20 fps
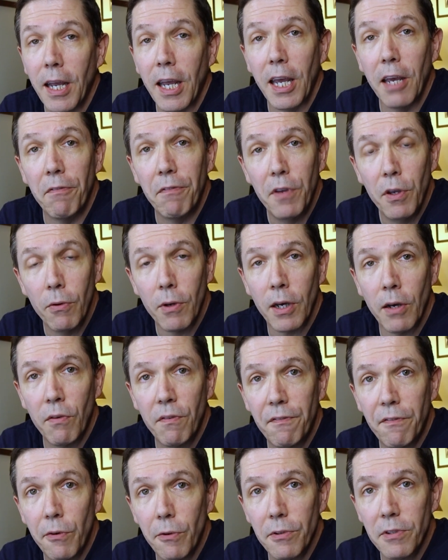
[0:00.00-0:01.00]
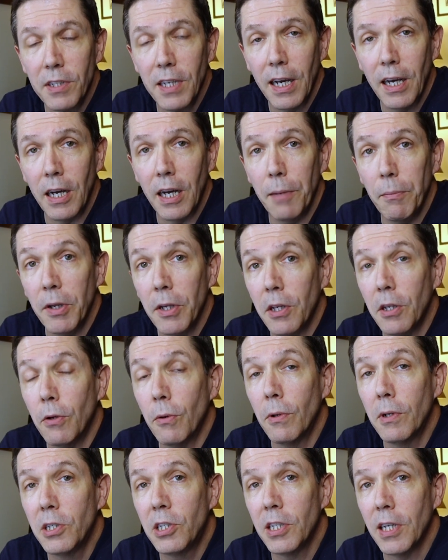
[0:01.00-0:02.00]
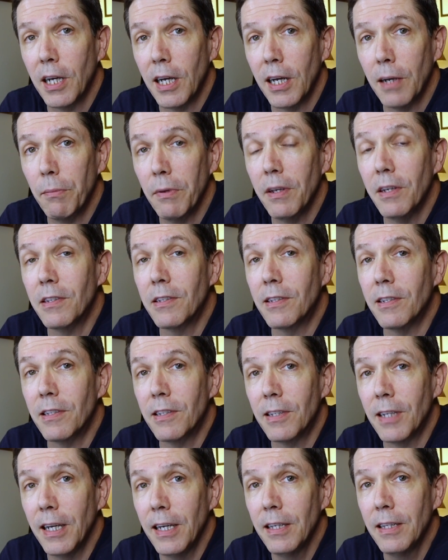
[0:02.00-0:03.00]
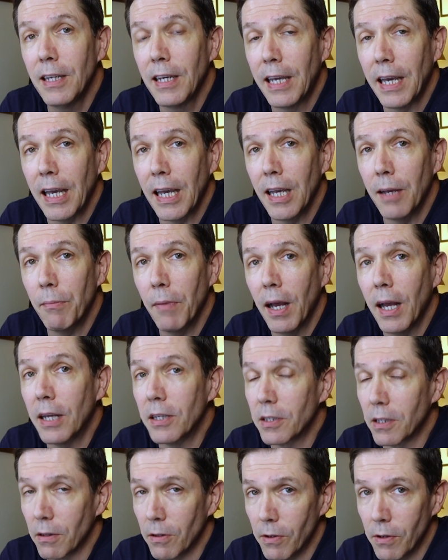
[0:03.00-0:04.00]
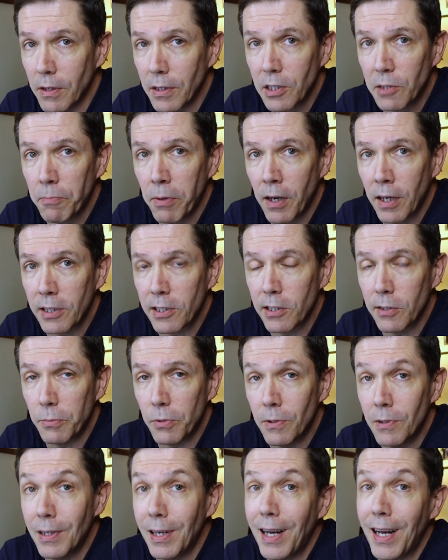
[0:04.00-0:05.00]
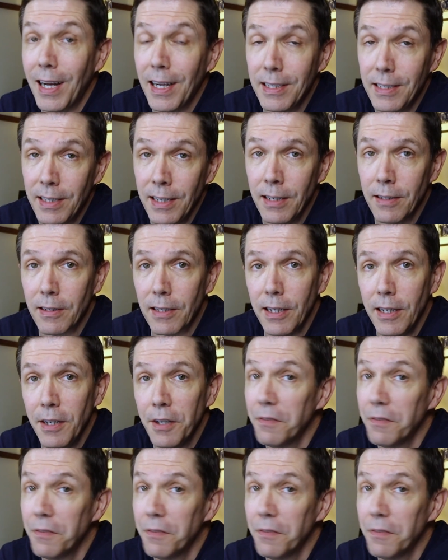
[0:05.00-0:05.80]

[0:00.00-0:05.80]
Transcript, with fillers: If you go full-time, your job is to stay in the game as long as possible, ideally